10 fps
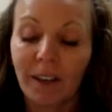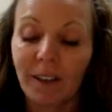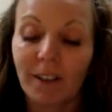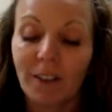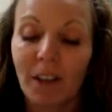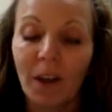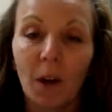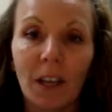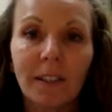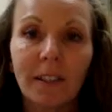is
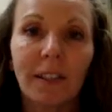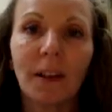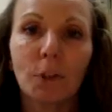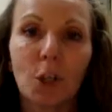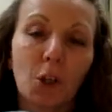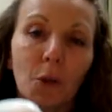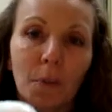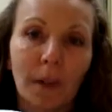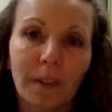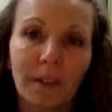inside of a shoe,
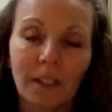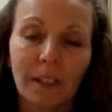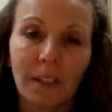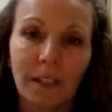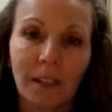because it